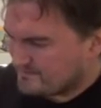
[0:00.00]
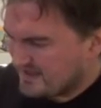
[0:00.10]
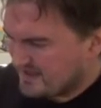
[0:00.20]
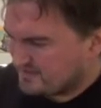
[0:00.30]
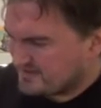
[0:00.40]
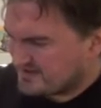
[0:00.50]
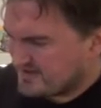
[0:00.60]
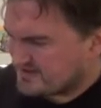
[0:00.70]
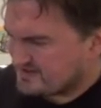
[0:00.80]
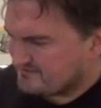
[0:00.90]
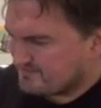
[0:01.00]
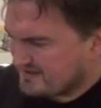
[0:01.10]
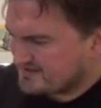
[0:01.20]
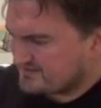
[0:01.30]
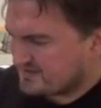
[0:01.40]
Helmet Test and
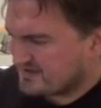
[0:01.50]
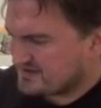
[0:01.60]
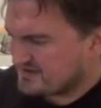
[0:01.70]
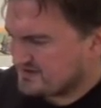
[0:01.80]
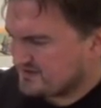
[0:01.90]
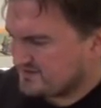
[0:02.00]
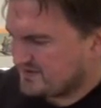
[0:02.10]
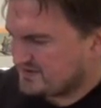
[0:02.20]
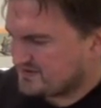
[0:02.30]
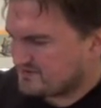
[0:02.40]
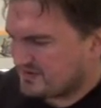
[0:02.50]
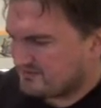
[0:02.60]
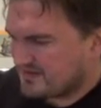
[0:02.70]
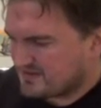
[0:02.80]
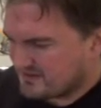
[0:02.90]
Betamax, two features by
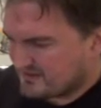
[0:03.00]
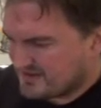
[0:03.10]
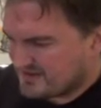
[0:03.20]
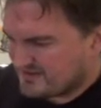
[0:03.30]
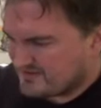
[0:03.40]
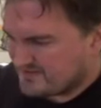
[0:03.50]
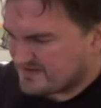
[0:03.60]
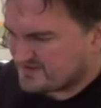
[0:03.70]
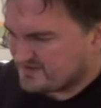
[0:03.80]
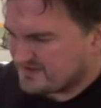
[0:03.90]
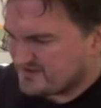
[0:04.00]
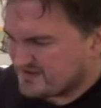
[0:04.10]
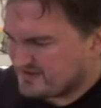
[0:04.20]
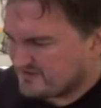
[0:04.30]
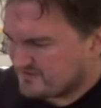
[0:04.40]
Michael Lennick on effects featured
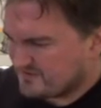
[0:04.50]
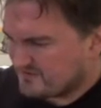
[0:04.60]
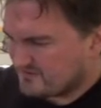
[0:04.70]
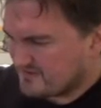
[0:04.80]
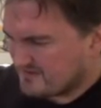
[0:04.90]
in the film.